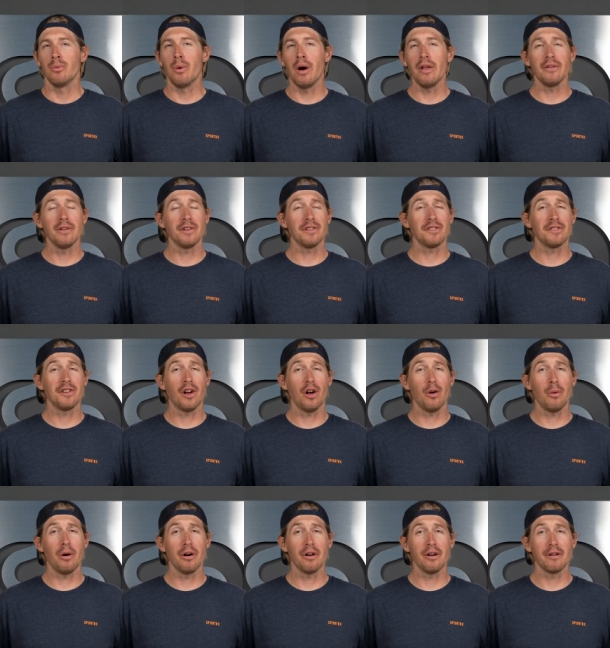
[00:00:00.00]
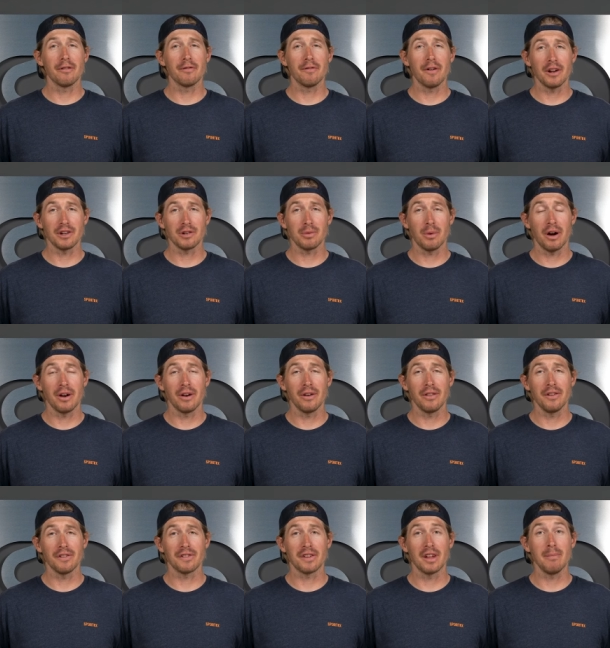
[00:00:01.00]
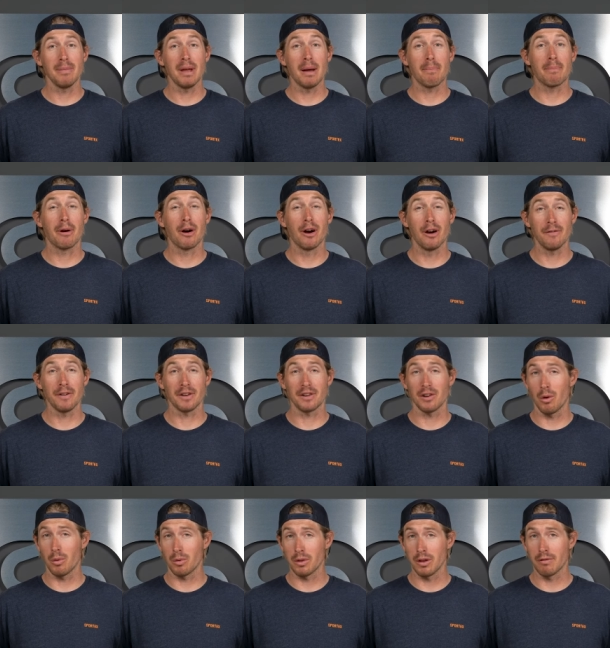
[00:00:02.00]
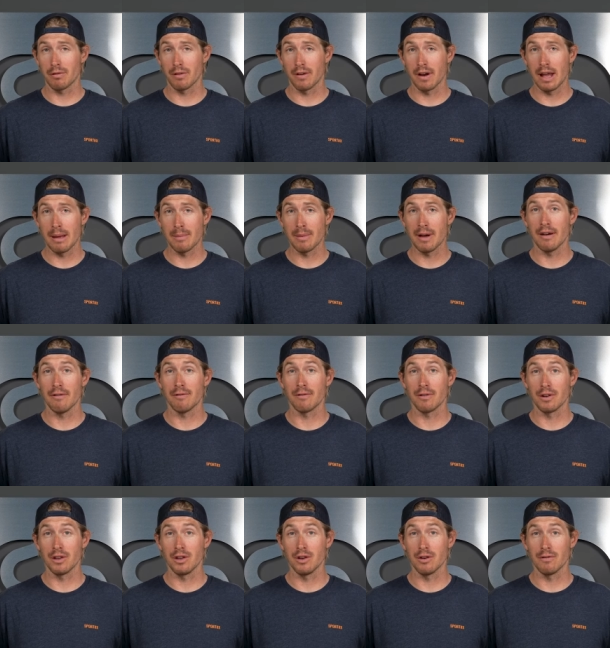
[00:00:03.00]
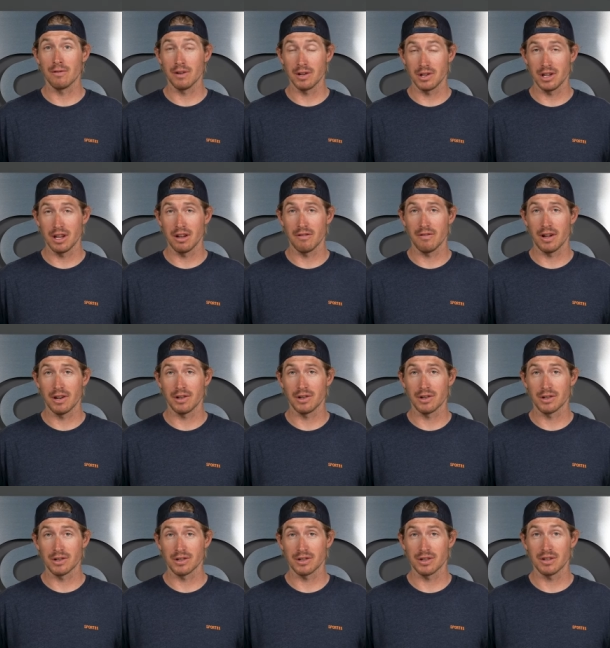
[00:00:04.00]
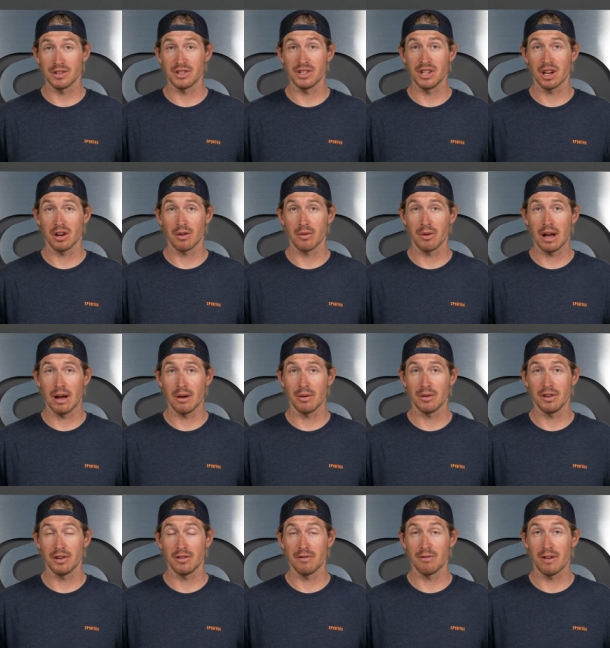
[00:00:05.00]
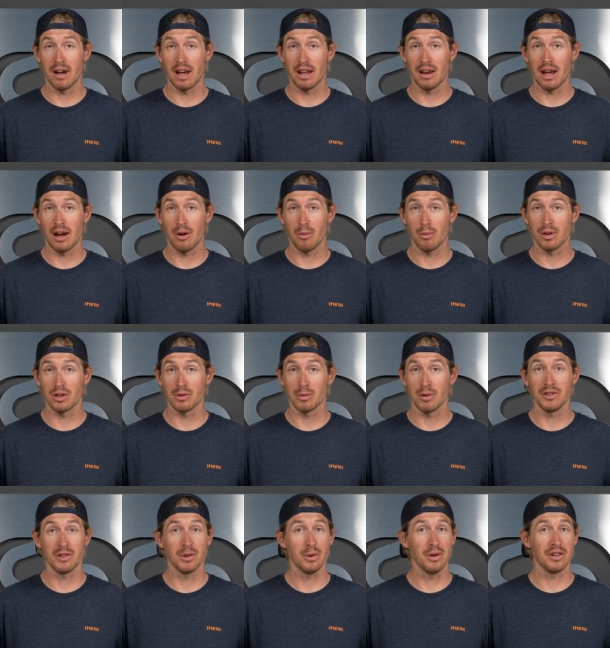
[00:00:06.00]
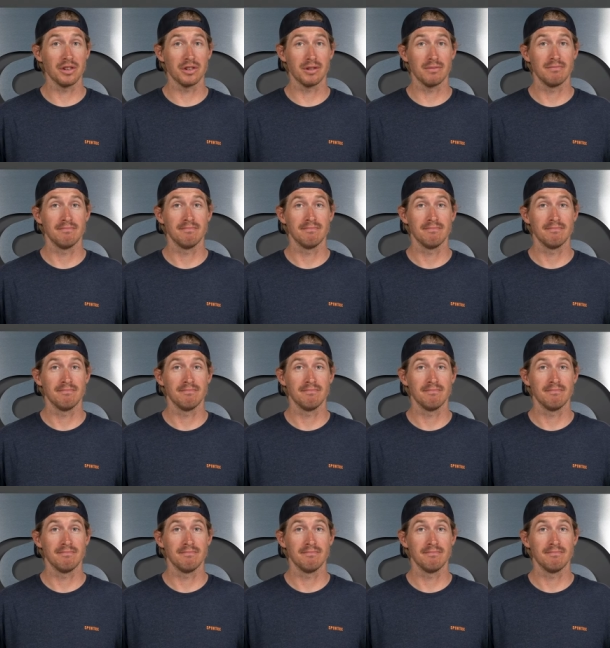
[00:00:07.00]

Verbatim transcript: Whether it's saltwater or freshwater, there's gonna be a perfect Oakley frame for your fishing adventures. Stick around to find out which one's yours.